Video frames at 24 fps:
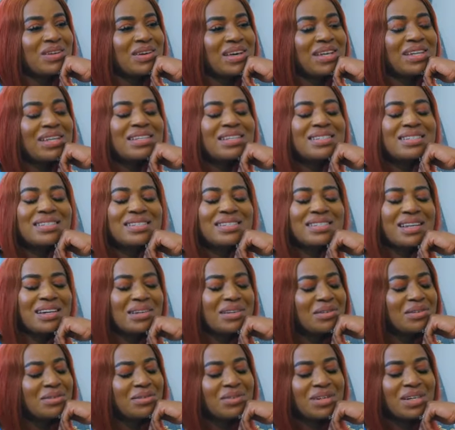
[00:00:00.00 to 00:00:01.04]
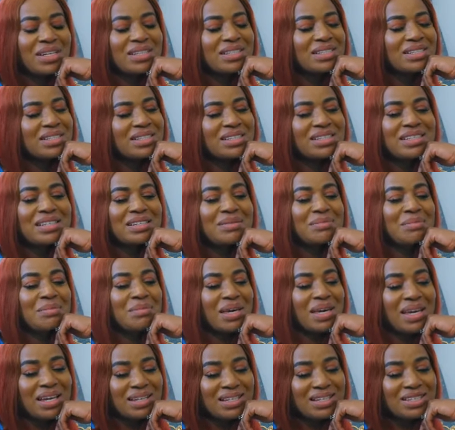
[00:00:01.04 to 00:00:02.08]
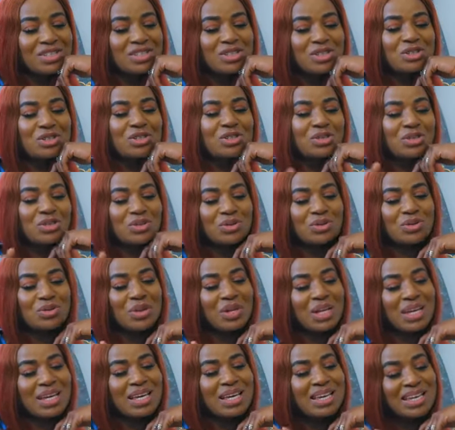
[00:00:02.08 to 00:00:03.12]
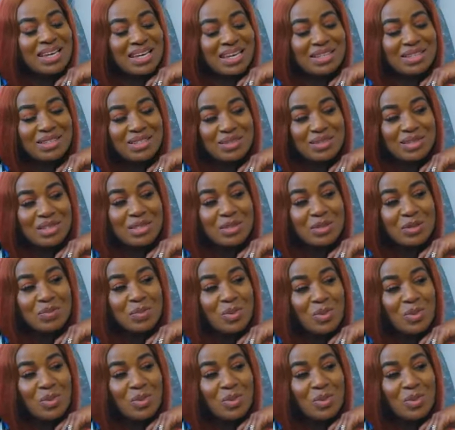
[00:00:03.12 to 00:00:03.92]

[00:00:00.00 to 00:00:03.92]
and the sacrifices he made just to get to this